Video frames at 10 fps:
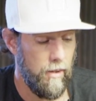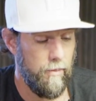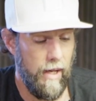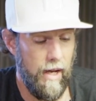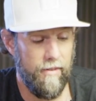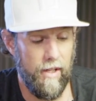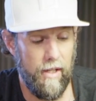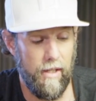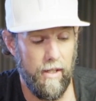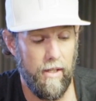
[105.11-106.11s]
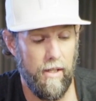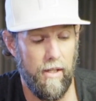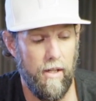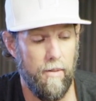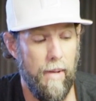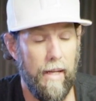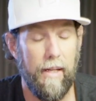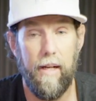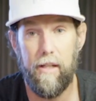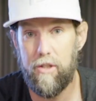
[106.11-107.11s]
We have a
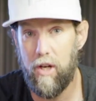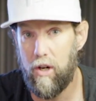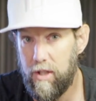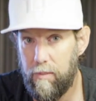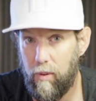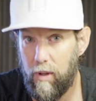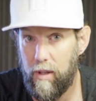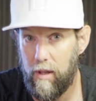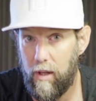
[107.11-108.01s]
magnetic charging port